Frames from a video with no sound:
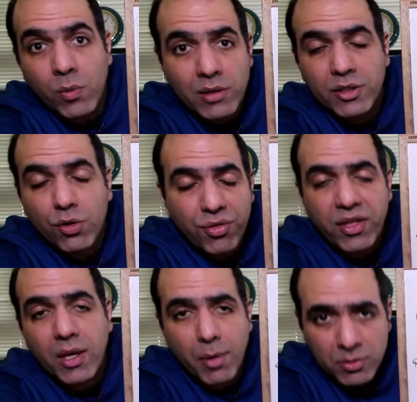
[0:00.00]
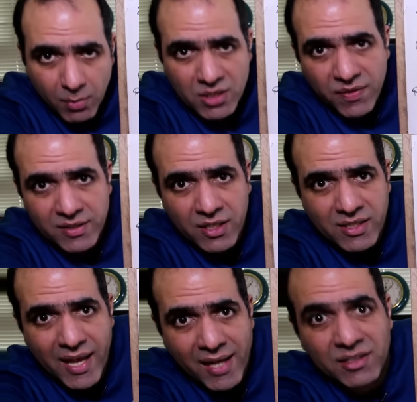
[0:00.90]
Well, the good thing about MOSFETs
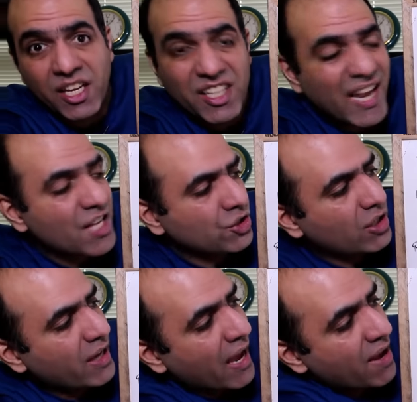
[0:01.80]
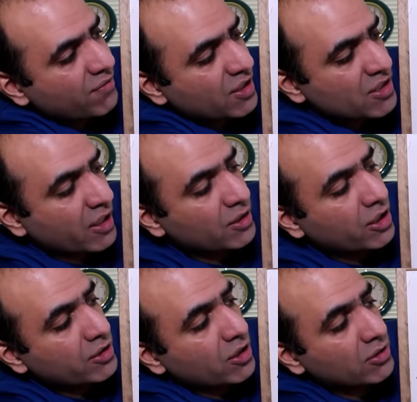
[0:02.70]
is that they naturally have these
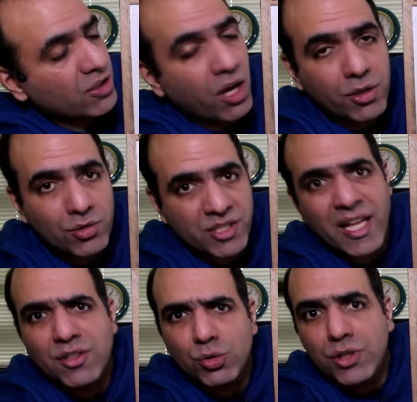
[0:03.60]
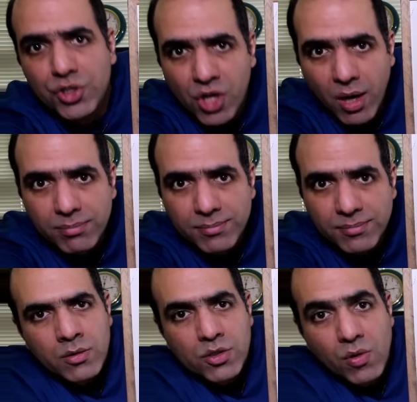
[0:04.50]
internal diodes that do the job.
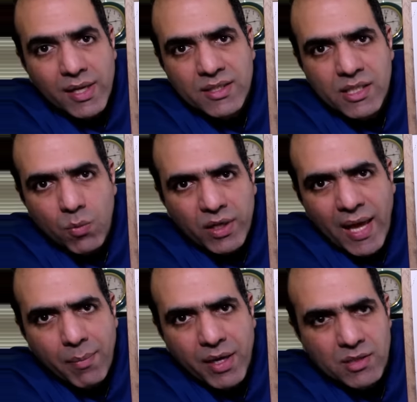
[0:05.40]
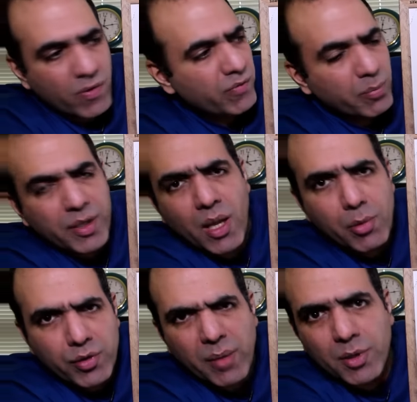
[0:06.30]
So let's see what happens when we P
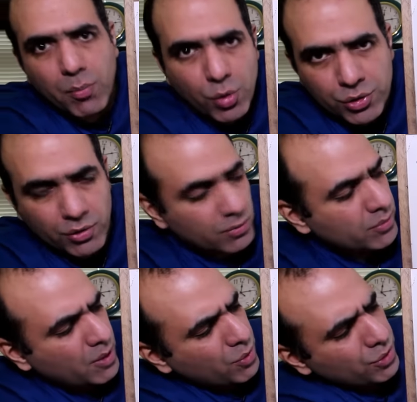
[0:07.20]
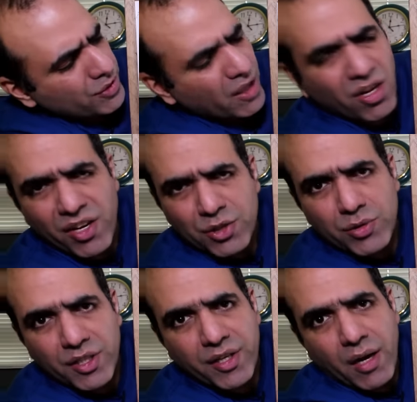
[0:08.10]
W M the motor. The motor can connect to
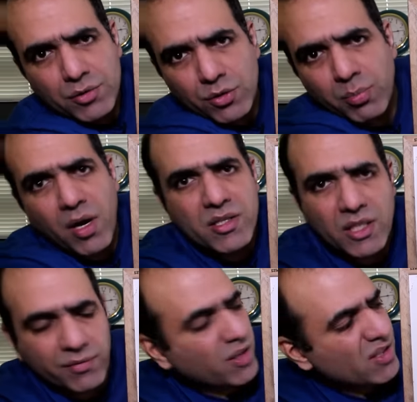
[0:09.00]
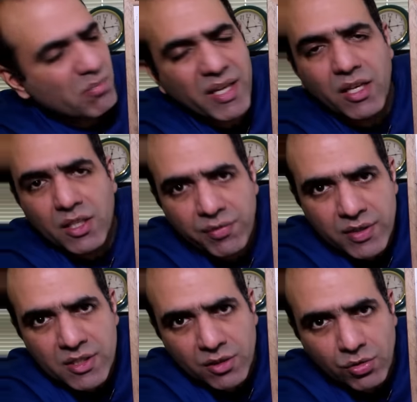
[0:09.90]
the ground or positive, doesn't make a
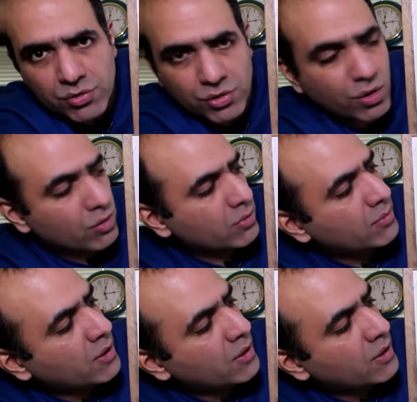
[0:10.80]
difference in control.